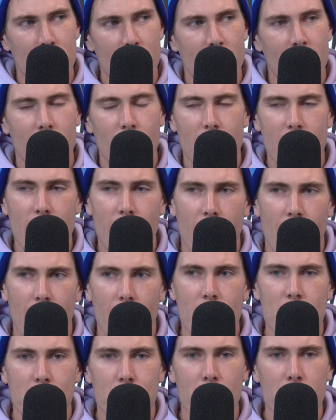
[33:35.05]

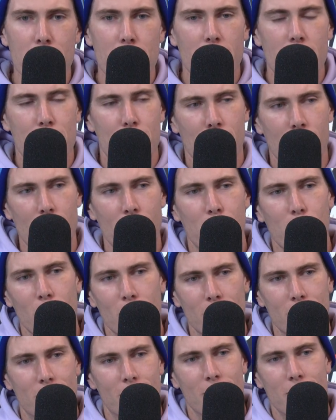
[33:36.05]
It's been a bit of
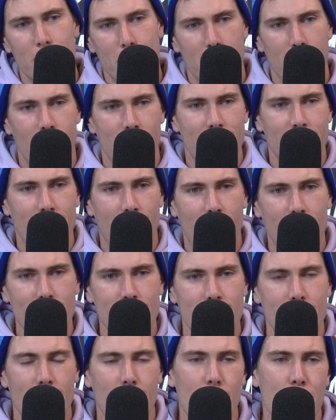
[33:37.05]
prequel to the
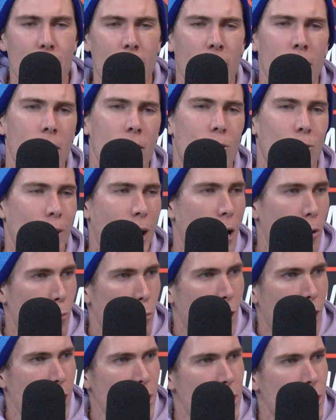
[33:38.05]
podcast of crowd
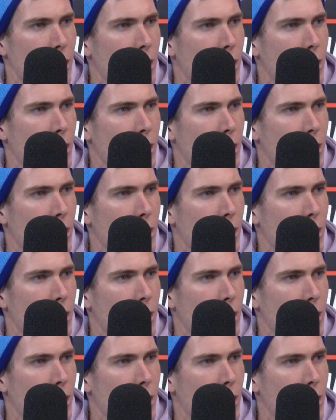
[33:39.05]
watch.